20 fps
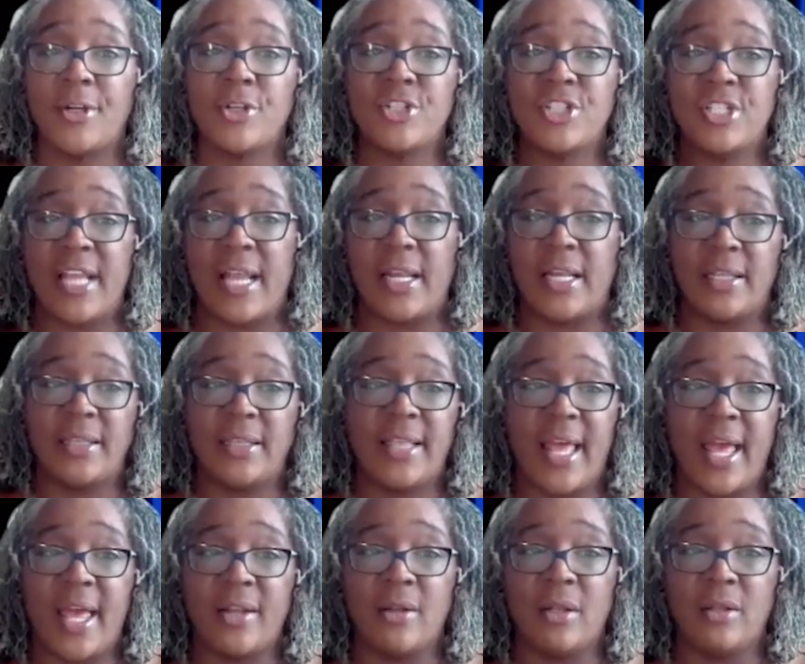
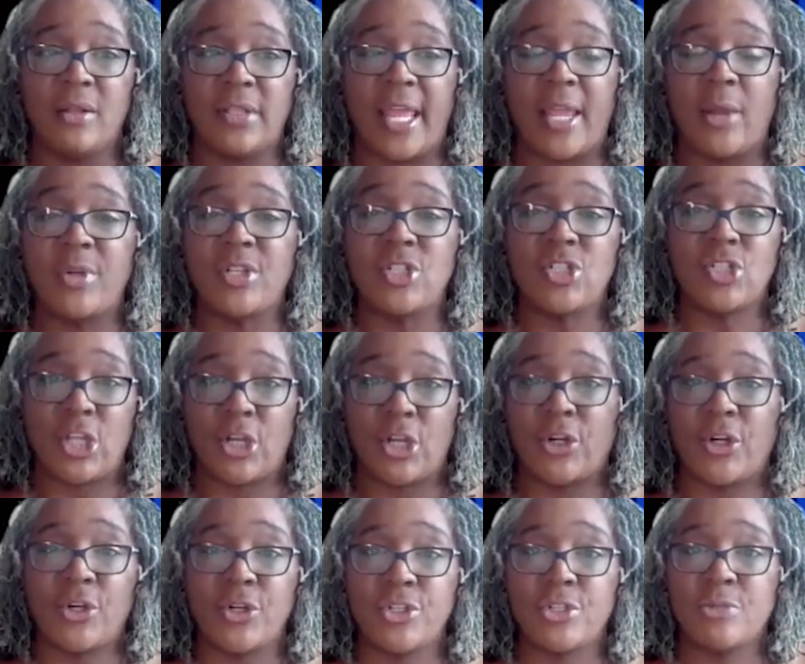understanding that
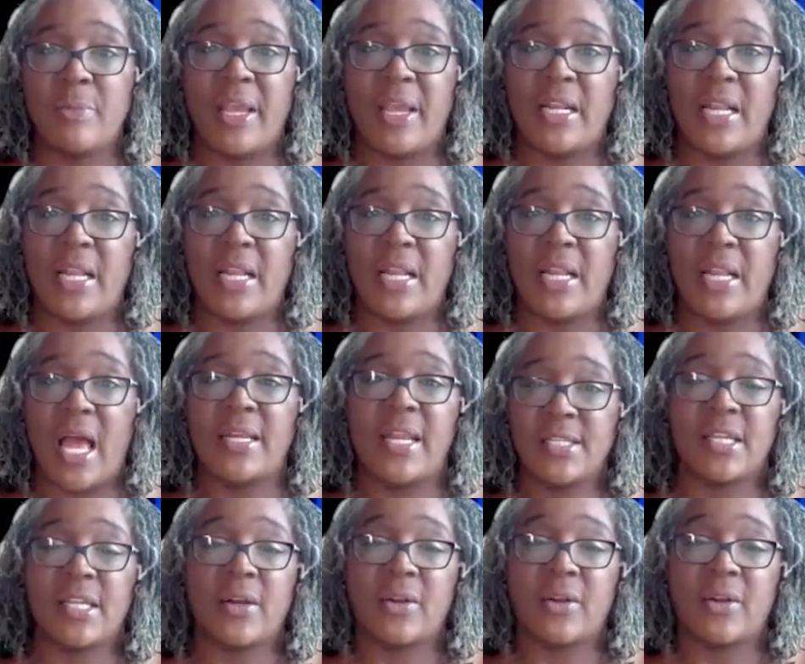language learners may
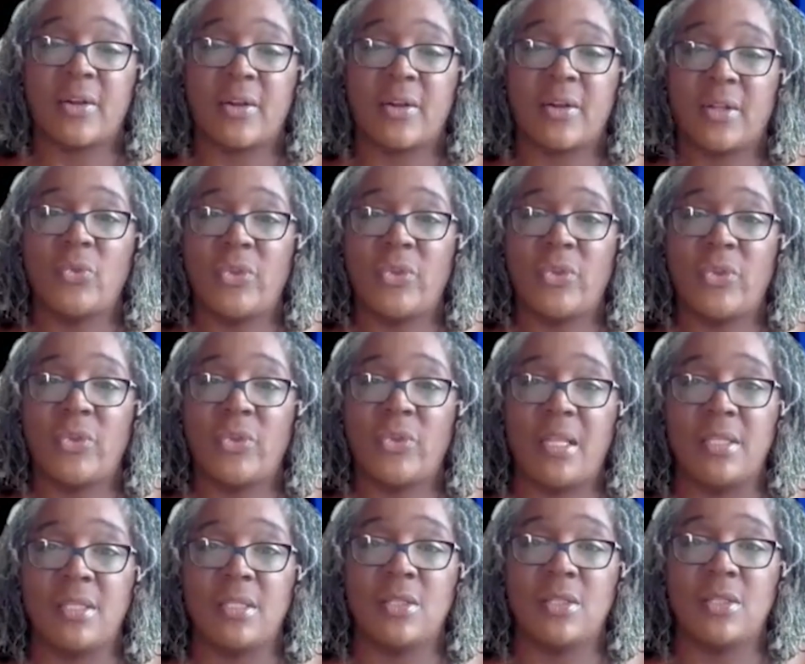not necessarily
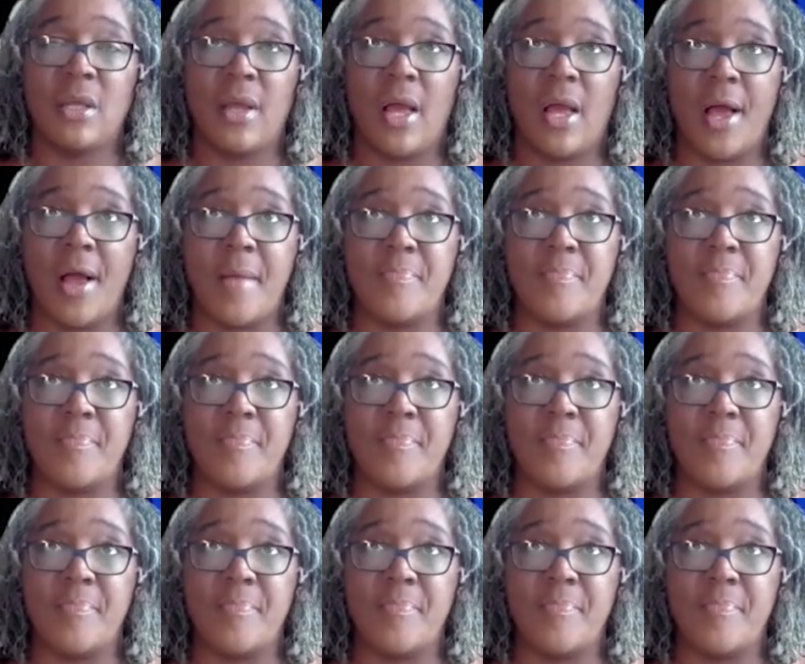only be